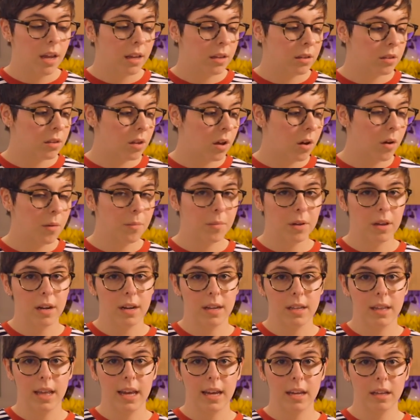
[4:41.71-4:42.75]
So I'm going
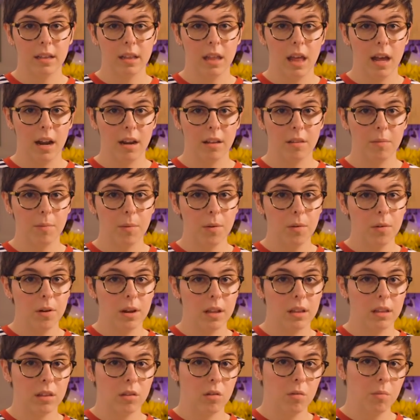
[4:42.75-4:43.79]
to take a slotted spoon
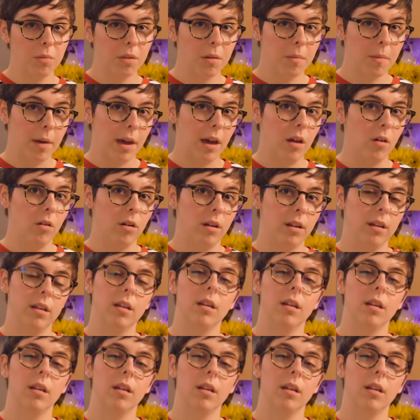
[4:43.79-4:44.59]
and scoop them out